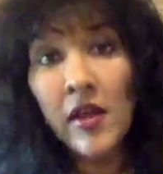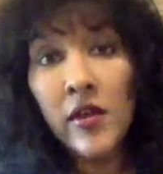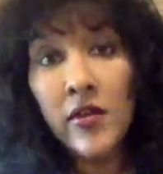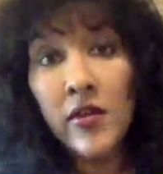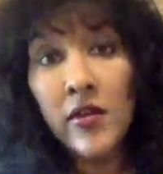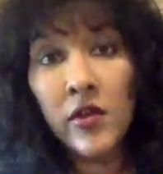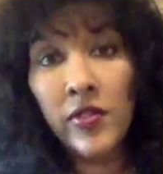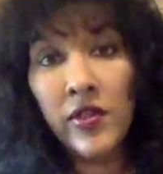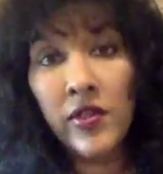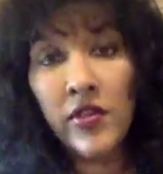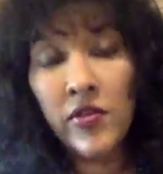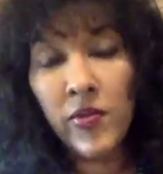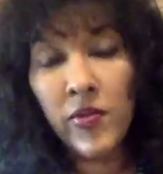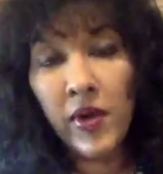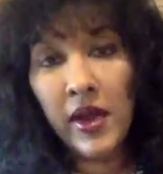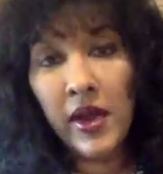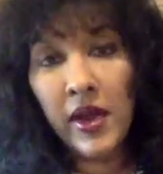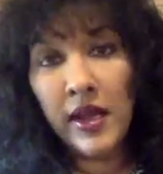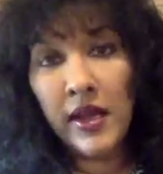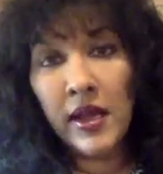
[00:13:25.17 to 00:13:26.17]
So this
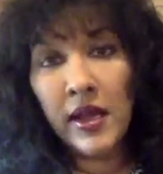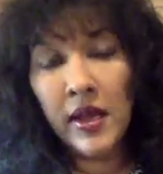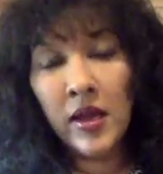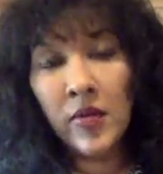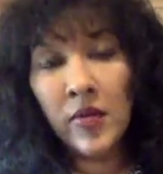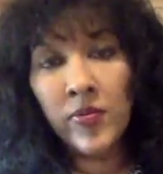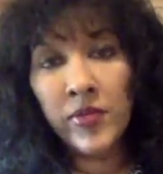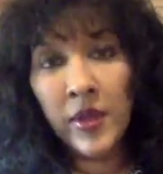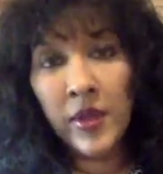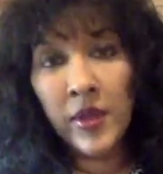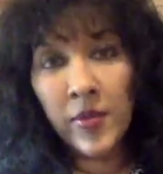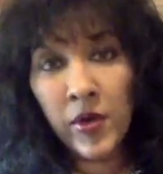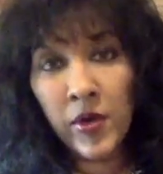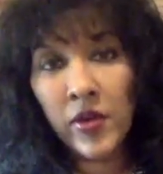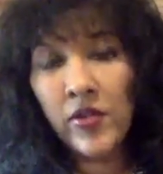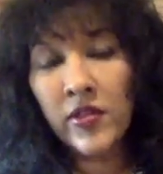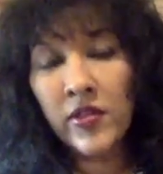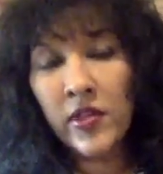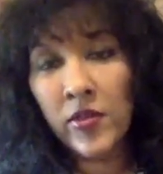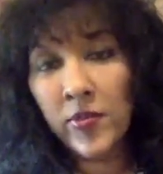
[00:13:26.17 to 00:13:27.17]
way, the
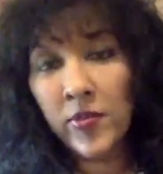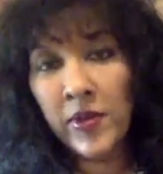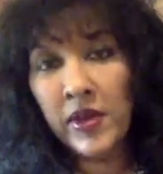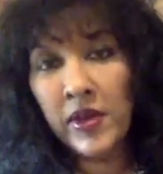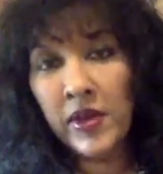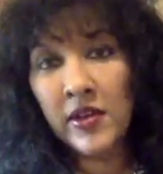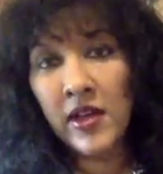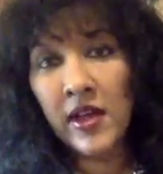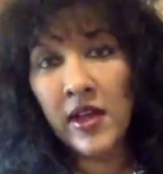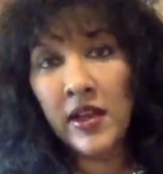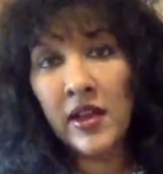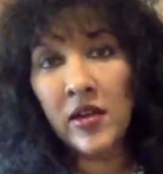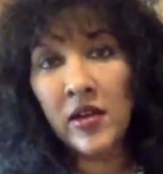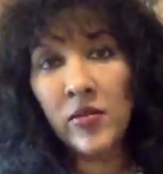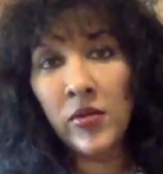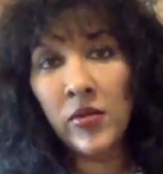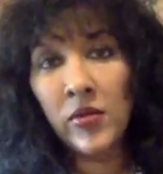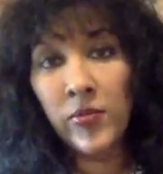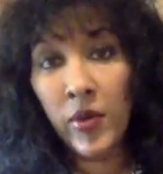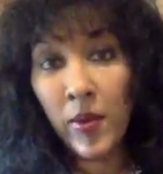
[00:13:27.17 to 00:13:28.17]
approach that's been
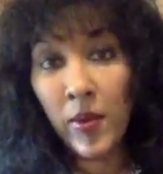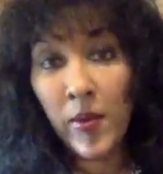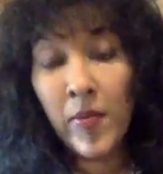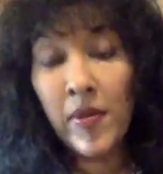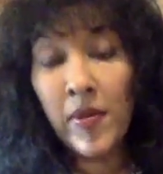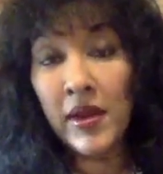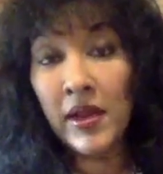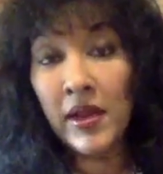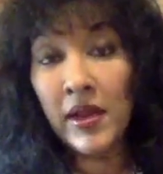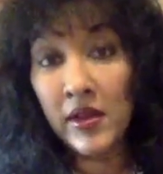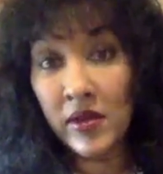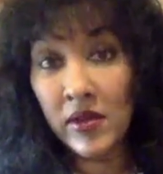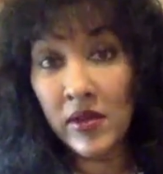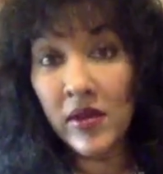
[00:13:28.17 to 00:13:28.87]
taken will probably